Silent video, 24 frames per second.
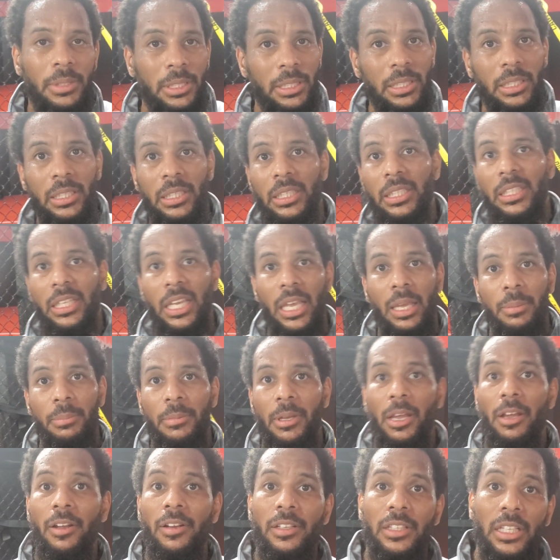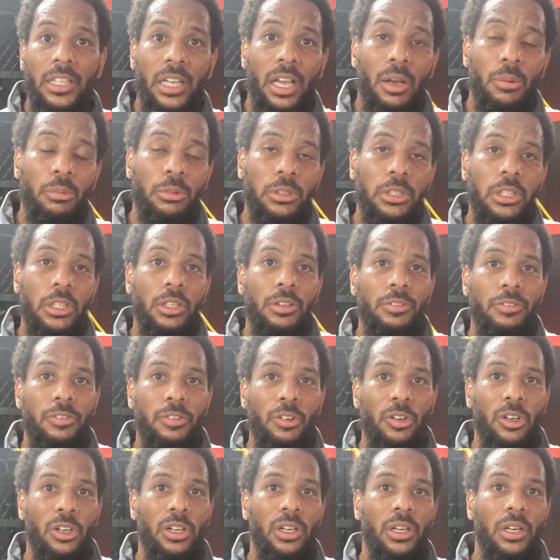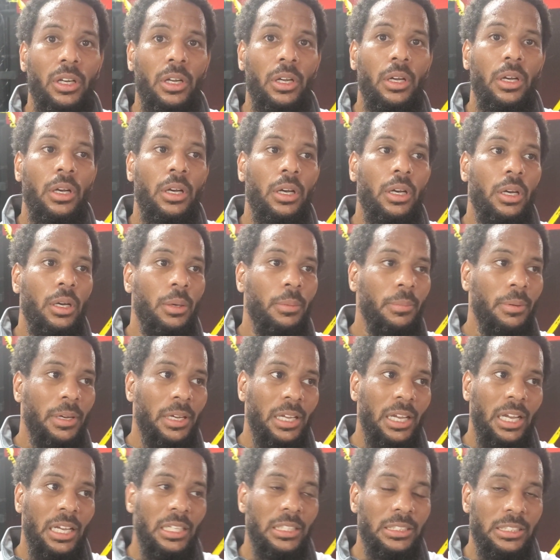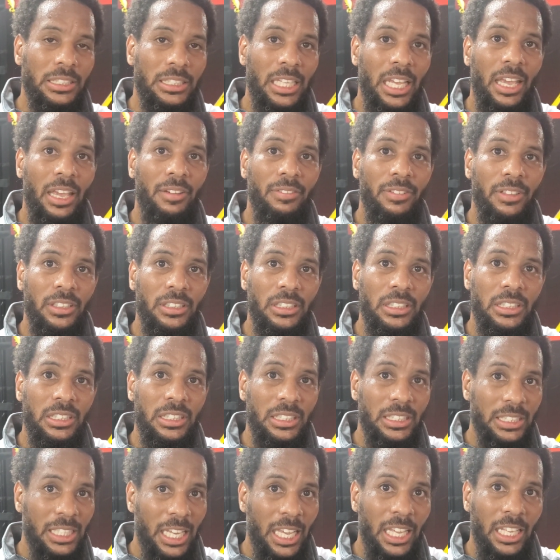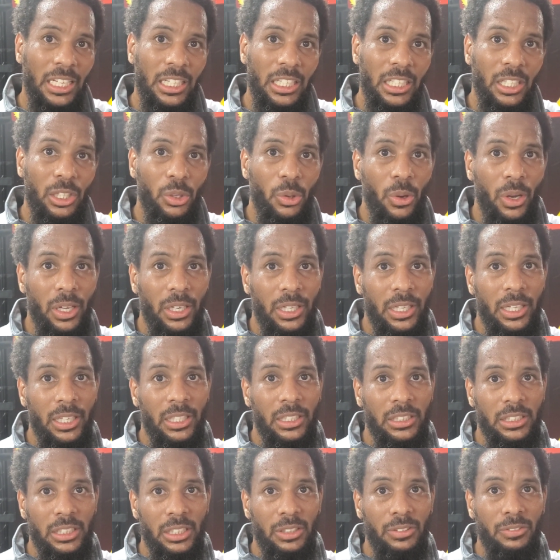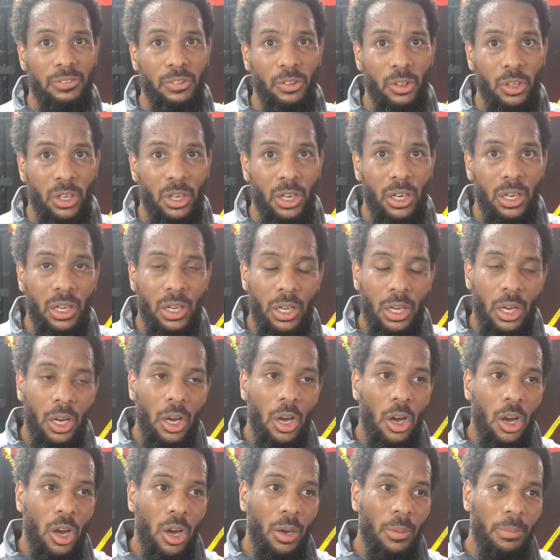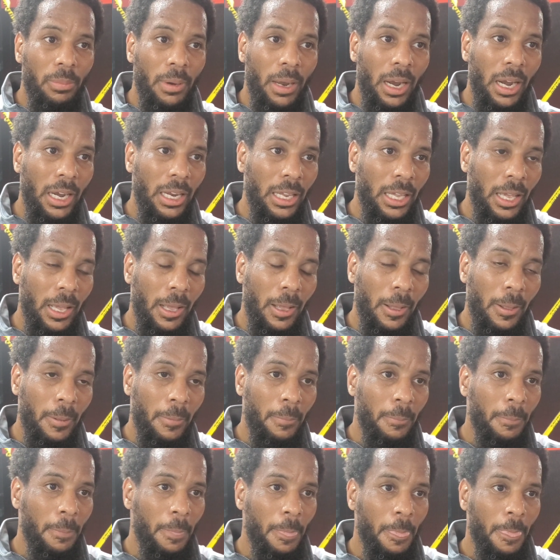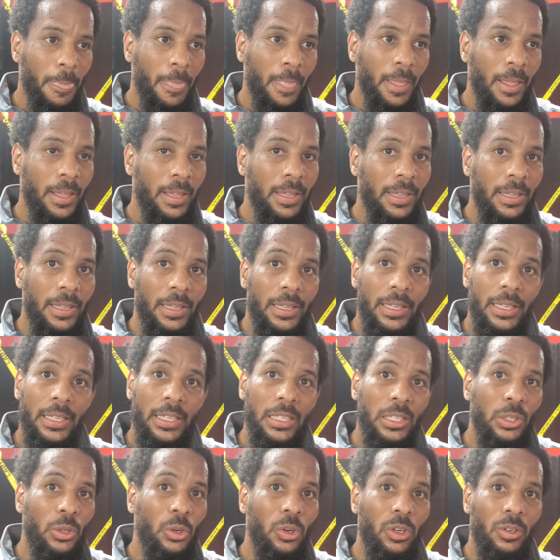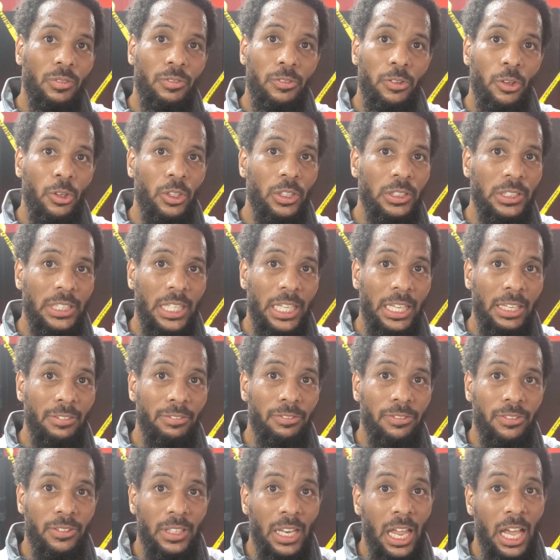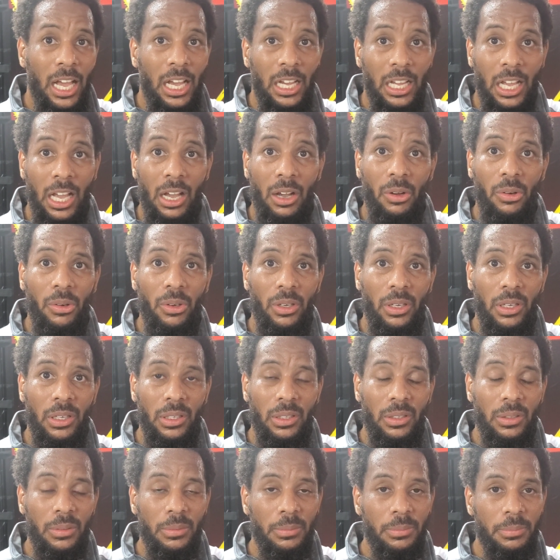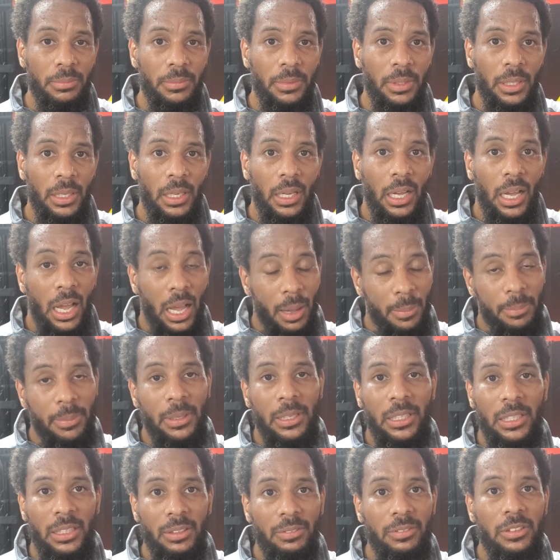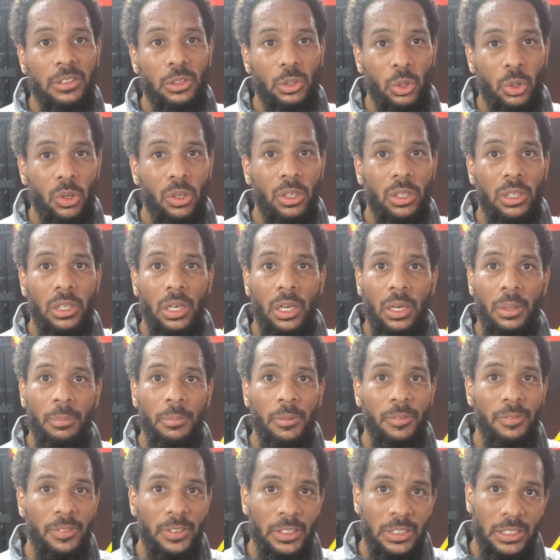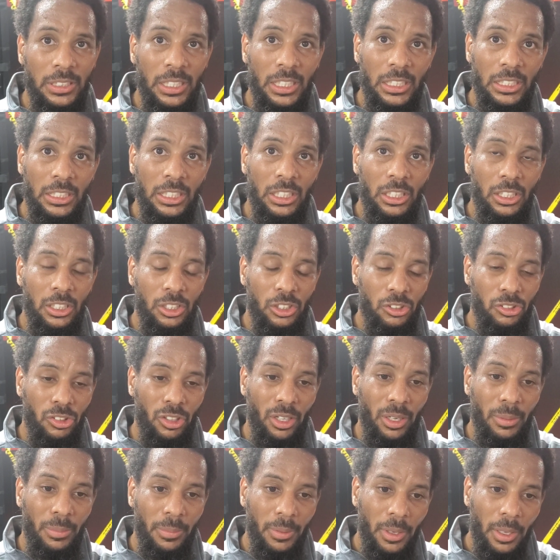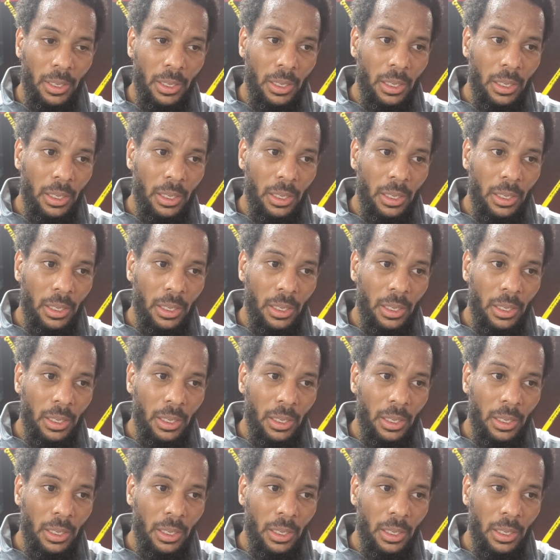He gave me everything I was looking for. I got Savage Saturday, Quadir C4, all by. He's going for his eighth for knockout. I believe he's going to come if he stick to the script.